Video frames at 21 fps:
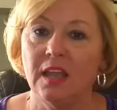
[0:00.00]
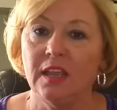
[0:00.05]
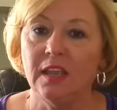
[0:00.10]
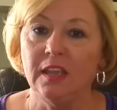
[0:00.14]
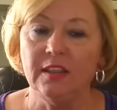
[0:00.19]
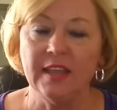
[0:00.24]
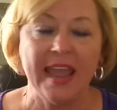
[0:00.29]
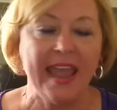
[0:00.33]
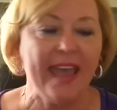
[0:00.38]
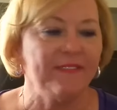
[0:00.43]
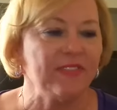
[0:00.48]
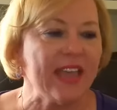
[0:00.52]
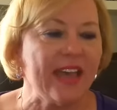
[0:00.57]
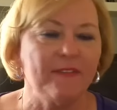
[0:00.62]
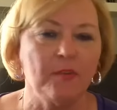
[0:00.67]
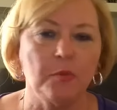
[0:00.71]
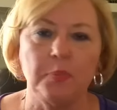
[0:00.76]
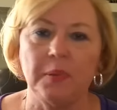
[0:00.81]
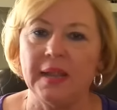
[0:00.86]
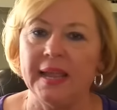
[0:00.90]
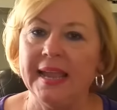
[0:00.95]
They have to
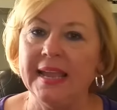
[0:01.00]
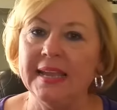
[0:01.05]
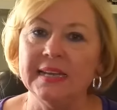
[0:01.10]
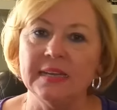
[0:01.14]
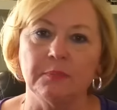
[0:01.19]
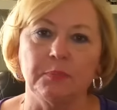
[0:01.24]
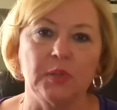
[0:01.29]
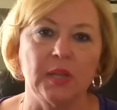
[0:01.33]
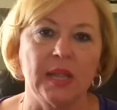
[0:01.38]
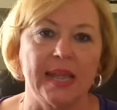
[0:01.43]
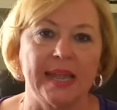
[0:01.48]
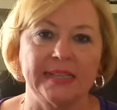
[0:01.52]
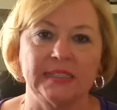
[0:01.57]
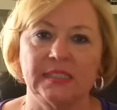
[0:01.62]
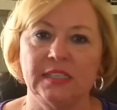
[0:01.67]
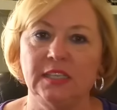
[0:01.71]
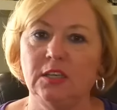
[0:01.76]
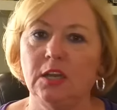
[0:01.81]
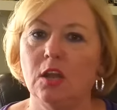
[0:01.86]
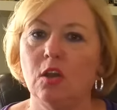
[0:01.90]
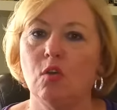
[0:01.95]
have a plan in
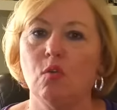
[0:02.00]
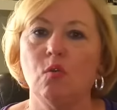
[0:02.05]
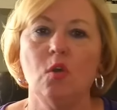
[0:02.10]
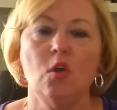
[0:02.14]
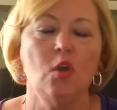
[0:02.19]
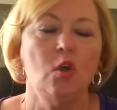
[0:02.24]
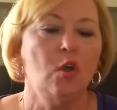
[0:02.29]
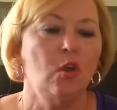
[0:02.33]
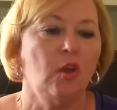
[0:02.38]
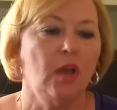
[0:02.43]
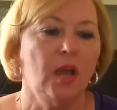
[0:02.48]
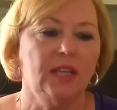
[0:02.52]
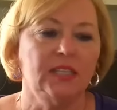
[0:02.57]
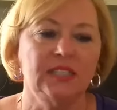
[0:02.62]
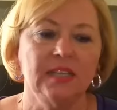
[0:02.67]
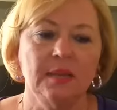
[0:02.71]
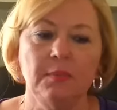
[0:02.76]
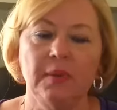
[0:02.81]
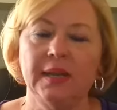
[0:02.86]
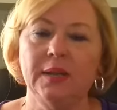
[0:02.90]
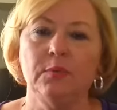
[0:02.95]
place. You know,
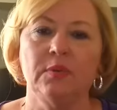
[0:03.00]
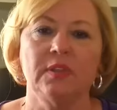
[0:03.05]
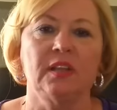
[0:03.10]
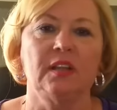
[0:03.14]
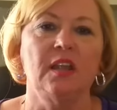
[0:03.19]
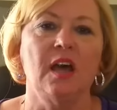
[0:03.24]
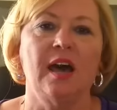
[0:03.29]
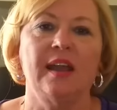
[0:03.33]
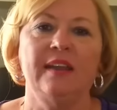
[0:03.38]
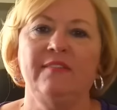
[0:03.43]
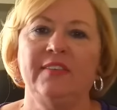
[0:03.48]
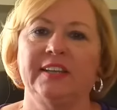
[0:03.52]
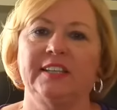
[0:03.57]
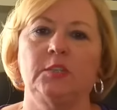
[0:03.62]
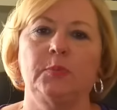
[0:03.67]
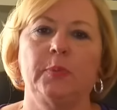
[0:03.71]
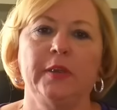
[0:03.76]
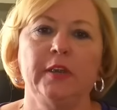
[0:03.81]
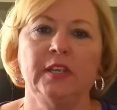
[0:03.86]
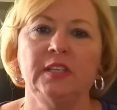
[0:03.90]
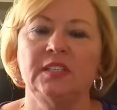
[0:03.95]
somebody with a lot of
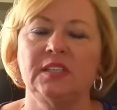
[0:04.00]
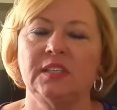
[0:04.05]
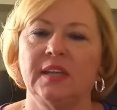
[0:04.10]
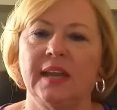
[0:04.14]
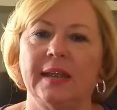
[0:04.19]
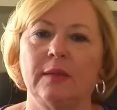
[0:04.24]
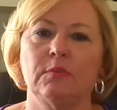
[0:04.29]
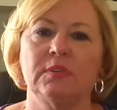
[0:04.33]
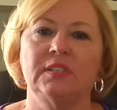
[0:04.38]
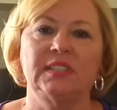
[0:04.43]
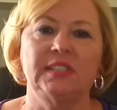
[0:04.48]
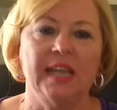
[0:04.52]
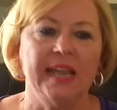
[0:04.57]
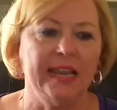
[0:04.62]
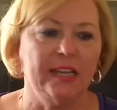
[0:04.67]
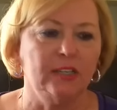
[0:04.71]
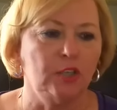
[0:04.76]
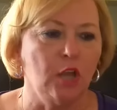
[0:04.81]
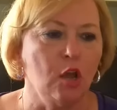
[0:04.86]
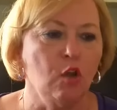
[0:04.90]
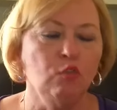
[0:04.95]
experience today was
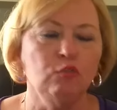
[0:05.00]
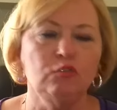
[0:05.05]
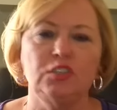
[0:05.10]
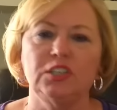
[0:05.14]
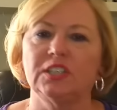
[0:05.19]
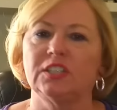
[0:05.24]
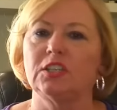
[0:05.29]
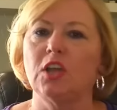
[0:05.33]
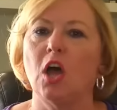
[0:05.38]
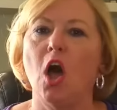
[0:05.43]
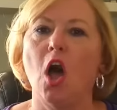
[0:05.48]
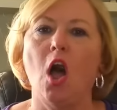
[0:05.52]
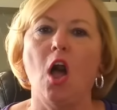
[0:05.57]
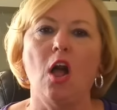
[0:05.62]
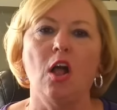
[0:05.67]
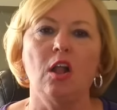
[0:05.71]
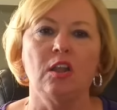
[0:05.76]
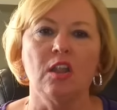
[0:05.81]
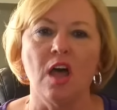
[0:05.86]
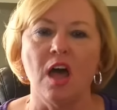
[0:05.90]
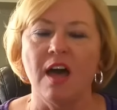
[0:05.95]
saying, don't just
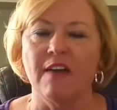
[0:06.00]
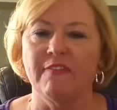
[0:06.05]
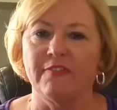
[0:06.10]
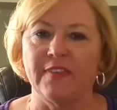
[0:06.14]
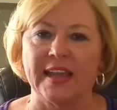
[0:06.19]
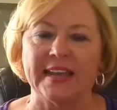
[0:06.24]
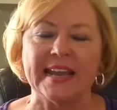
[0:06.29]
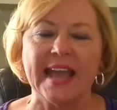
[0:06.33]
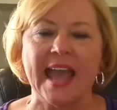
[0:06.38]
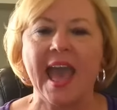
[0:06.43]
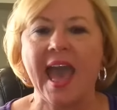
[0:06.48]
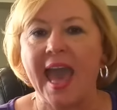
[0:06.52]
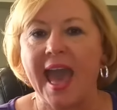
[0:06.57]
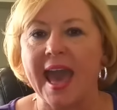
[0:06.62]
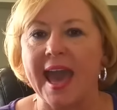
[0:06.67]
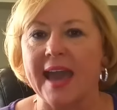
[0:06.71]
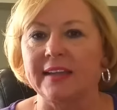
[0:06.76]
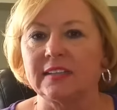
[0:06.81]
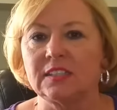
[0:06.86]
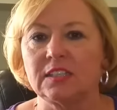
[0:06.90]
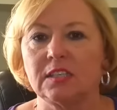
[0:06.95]
haul off and
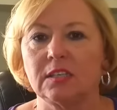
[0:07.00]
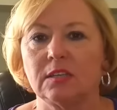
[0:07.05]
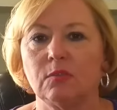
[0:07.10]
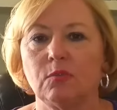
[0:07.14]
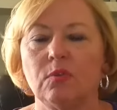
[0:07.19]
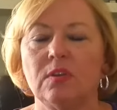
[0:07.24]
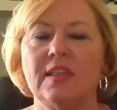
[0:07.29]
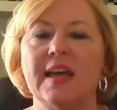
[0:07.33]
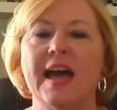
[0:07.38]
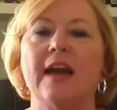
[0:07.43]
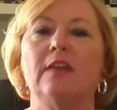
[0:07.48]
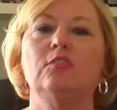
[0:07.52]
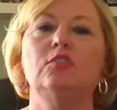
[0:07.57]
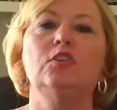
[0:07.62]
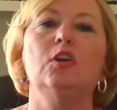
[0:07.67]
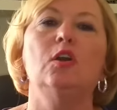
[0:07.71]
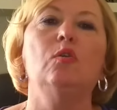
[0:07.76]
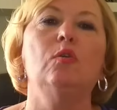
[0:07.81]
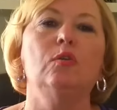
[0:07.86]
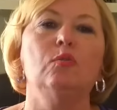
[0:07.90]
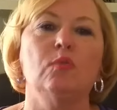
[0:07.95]
act without
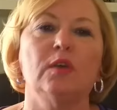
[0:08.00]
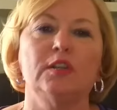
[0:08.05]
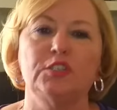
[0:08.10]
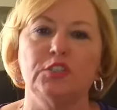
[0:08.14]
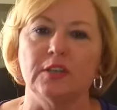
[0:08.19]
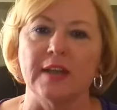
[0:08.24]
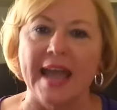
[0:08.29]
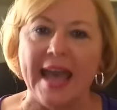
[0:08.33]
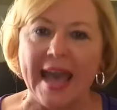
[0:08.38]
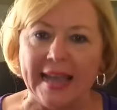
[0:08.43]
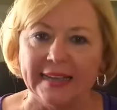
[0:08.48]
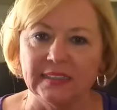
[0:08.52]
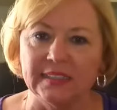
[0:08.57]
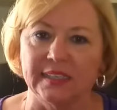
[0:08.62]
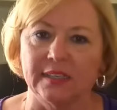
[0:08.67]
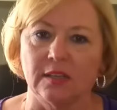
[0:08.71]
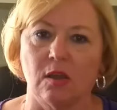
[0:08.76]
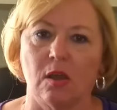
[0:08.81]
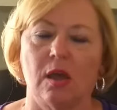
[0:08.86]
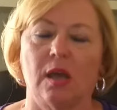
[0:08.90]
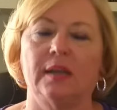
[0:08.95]
knowing what you're
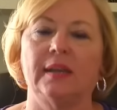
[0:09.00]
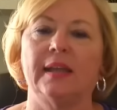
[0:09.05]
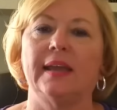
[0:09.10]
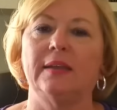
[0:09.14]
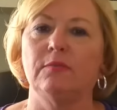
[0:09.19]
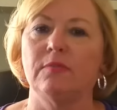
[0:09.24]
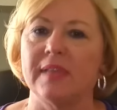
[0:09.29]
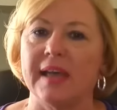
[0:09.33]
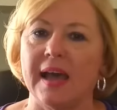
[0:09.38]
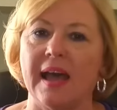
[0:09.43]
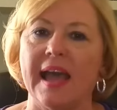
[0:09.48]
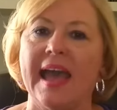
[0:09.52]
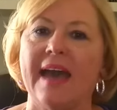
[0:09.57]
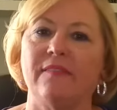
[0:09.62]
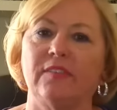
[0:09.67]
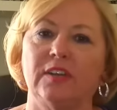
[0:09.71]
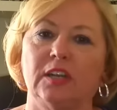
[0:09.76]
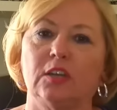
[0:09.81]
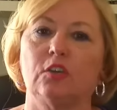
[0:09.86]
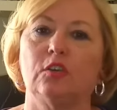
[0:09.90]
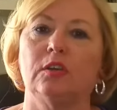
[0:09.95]
acting on and without
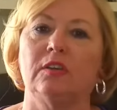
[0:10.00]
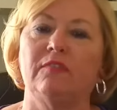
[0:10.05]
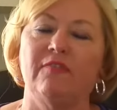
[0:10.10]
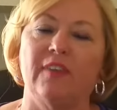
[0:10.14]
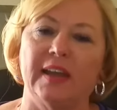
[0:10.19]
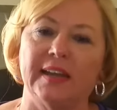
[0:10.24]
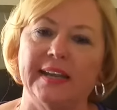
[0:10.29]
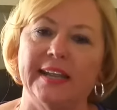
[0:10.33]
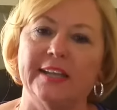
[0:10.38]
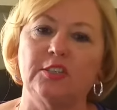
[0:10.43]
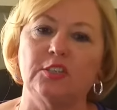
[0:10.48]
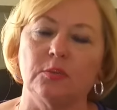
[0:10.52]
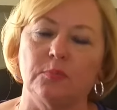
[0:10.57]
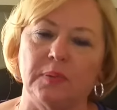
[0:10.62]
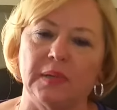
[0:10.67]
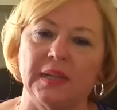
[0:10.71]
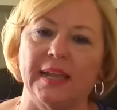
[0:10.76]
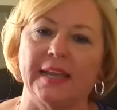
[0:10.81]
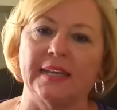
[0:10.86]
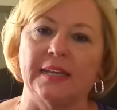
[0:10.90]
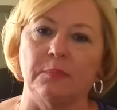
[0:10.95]
having a good financial
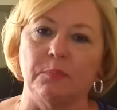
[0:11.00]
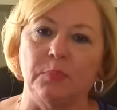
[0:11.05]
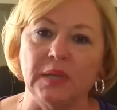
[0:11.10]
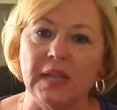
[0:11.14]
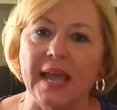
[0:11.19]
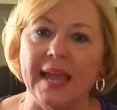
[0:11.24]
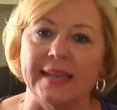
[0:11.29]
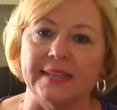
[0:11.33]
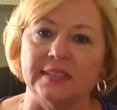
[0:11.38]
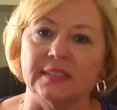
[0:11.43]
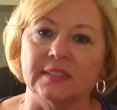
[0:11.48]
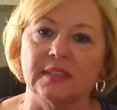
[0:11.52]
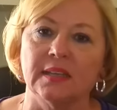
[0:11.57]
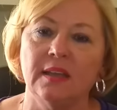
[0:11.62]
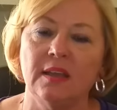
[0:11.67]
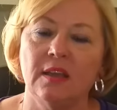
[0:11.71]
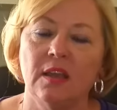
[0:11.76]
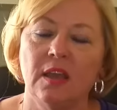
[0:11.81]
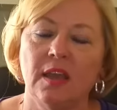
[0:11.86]
plan in place.